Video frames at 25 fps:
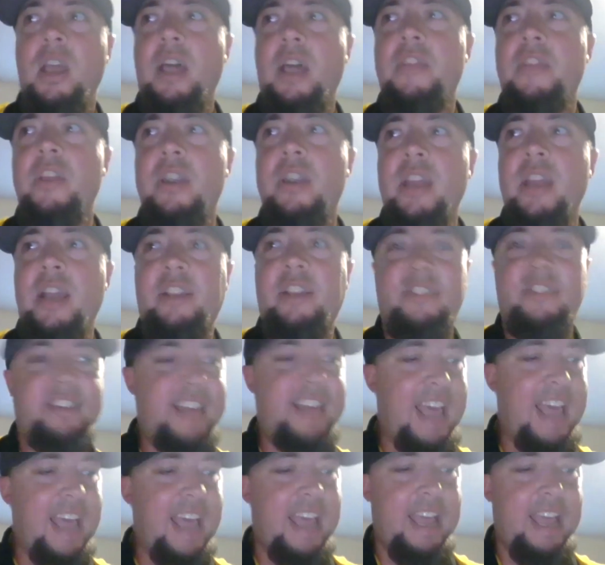And the next
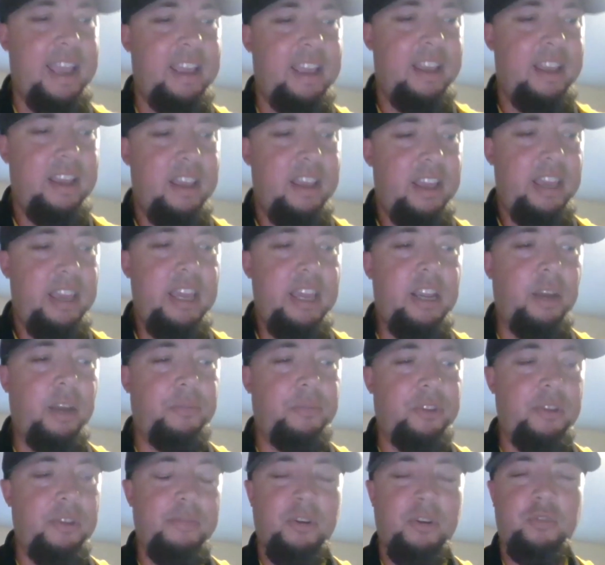day he
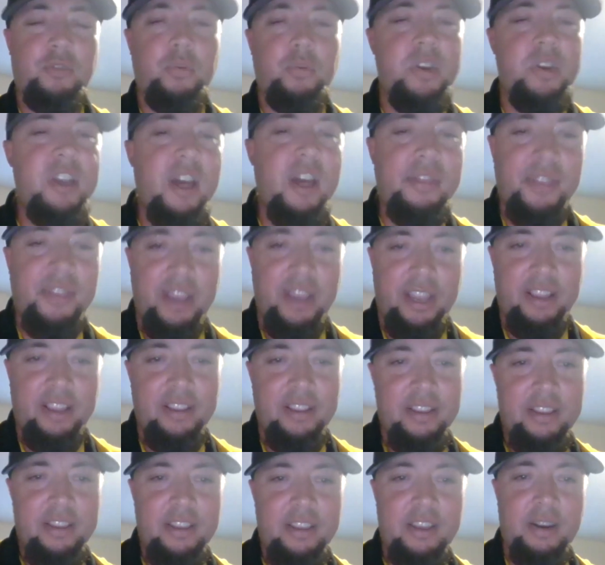comes on the bus with nothing.
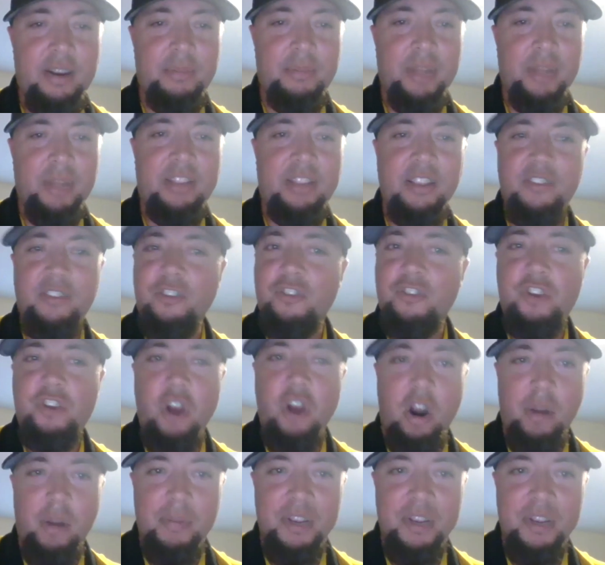And I'm like, this is
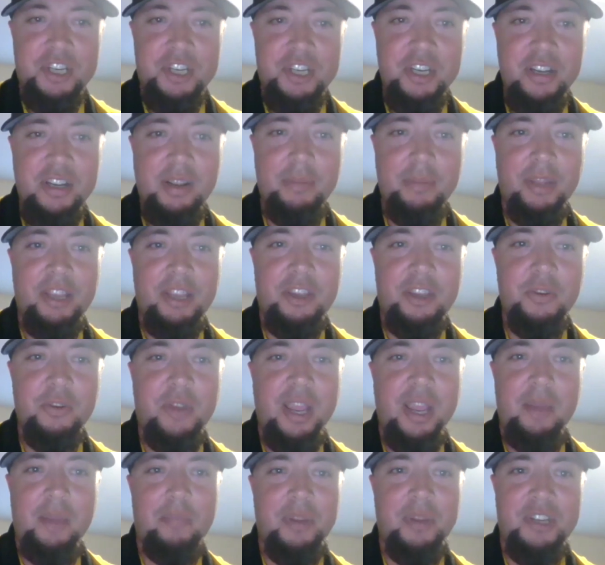garbage. I'm like, you
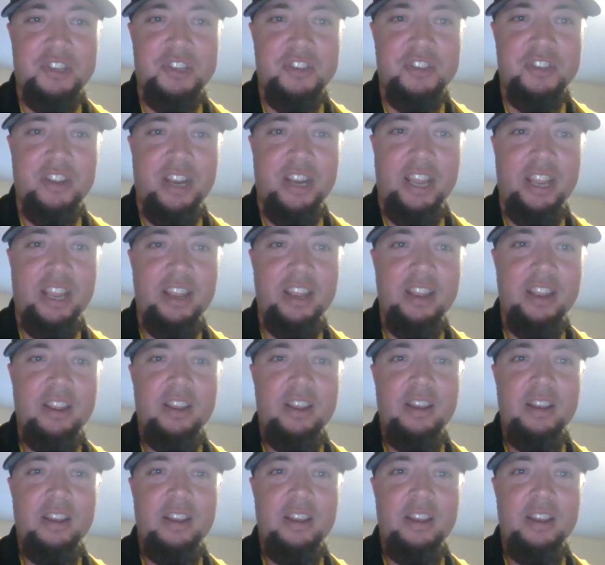can't pitch today.